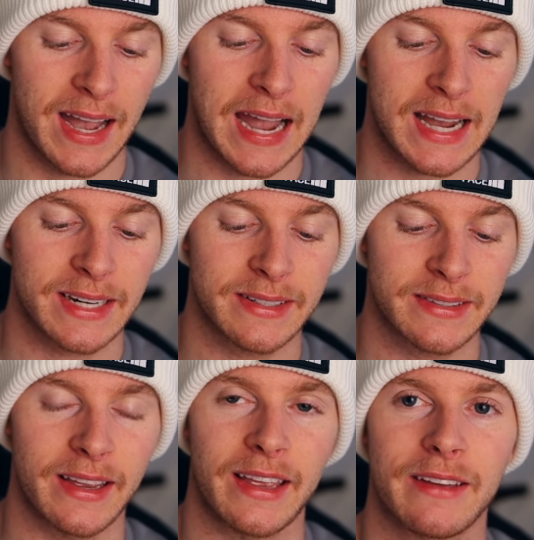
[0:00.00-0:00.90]
And
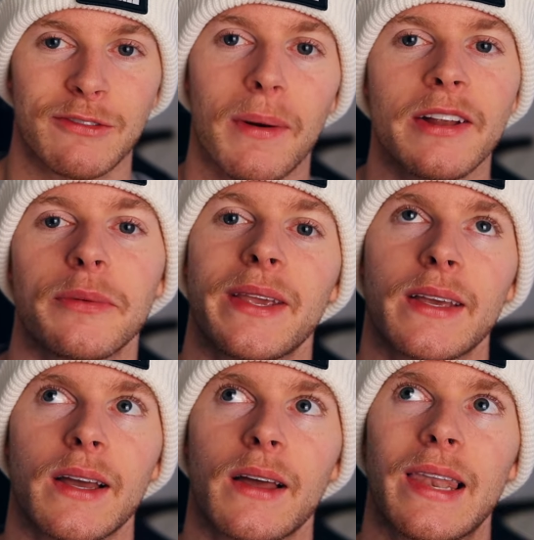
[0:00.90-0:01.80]
it reminds me
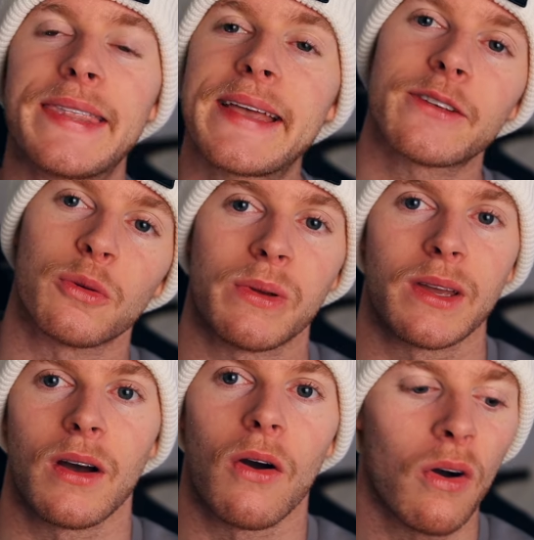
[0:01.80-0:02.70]
a little
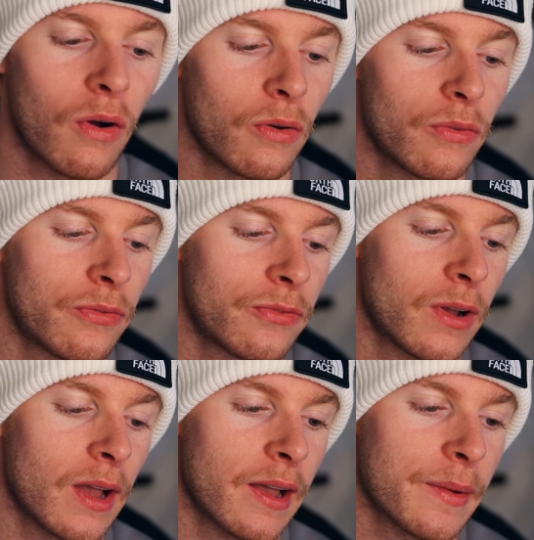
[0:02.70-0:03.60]
bit of
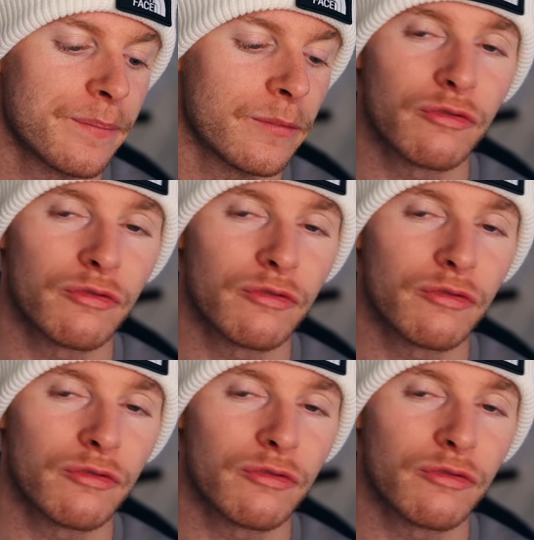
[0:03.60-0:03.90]
um,